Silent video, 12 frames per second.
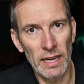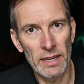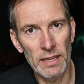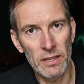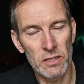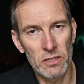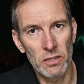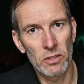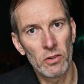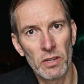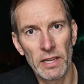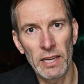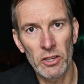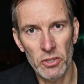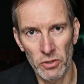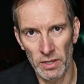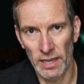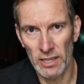It is unique
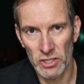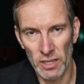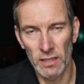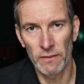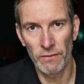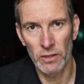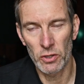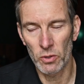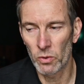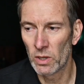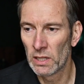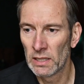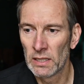to each individual.